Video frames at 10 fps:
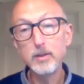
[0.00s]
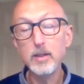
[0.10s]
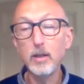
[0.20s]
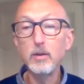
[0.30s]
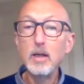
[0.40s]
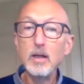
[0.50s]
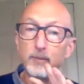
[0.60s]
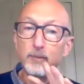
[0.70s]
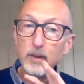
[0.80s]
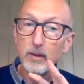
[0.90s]
So
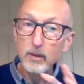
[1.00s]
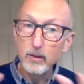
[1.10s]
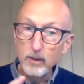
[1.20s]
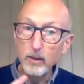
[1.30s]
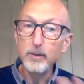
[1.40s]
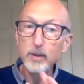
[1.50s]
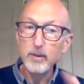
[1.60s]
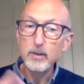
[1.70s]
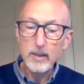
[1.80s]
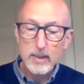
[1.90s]

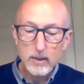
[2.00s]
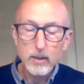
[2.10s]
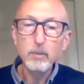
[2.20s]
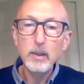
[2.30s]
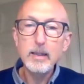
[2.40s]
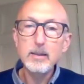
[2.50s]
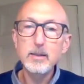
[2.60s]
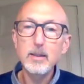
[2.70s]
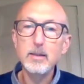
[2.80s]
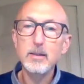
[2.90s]
there's these
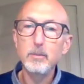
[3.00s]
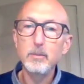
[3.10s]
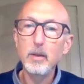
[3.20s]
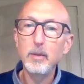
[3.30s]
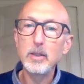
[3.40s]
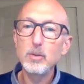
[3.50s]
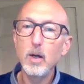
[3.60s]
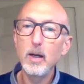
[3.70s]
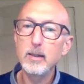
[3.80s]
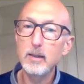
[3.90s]
complexities that become entwined,